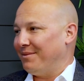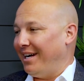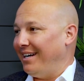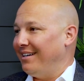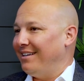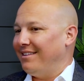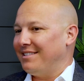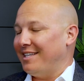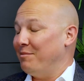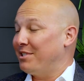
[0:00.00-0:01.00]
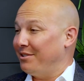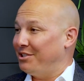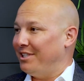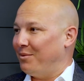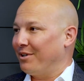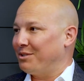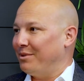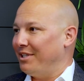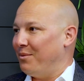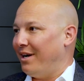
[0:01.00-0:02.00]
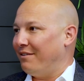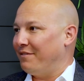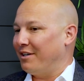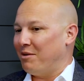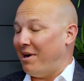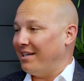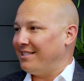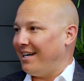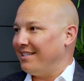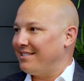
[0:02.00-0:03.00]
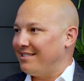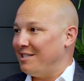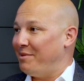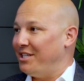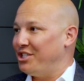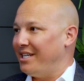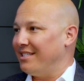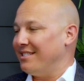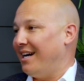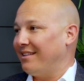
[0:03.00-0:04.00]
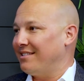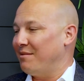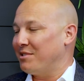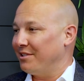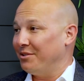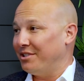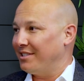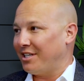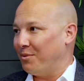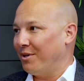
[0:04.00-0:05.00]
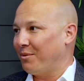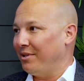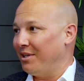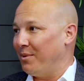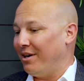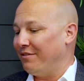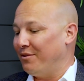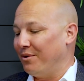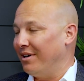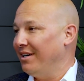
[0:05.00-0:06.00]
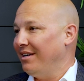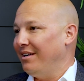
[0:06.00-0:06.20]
Right? The same solution that works really well for commoditized CPG is not the same solution that's going to work really well for